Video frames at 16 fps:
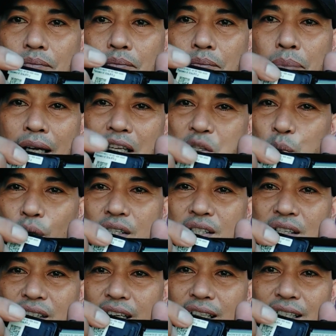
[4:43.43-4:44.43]
passwords
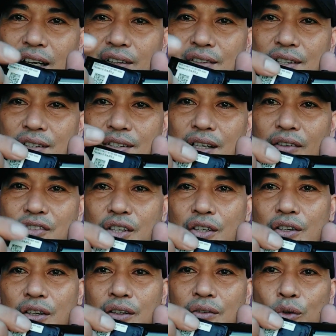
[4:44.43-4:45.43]
and details and stuff, so
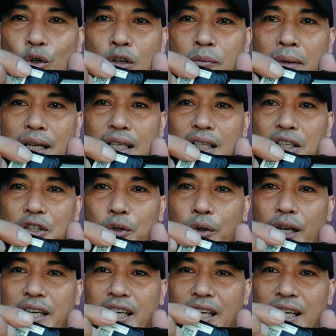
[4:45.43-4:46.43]
you can automatically do
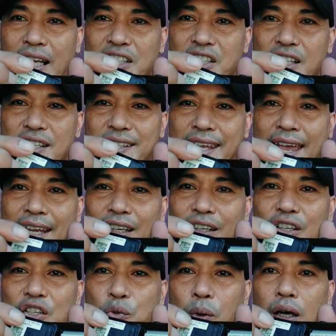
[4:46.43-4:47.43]
it, and you can actually scan it
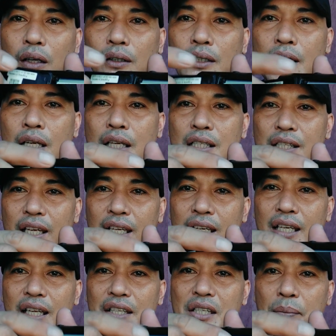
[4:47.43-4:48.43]
as well. So in
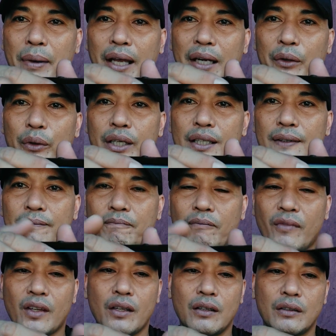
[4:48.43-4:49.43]
here's your battery.
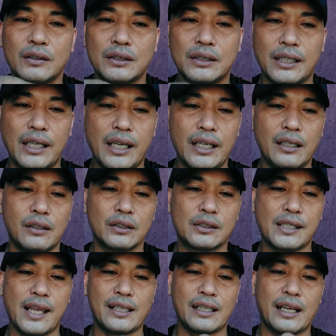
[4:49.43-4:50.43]
Okay, I'll
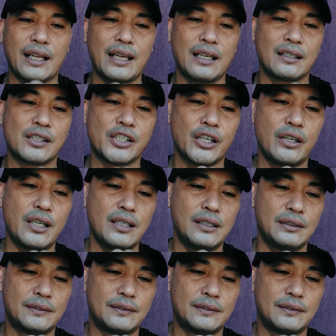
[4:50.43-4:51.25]
take that out and show you.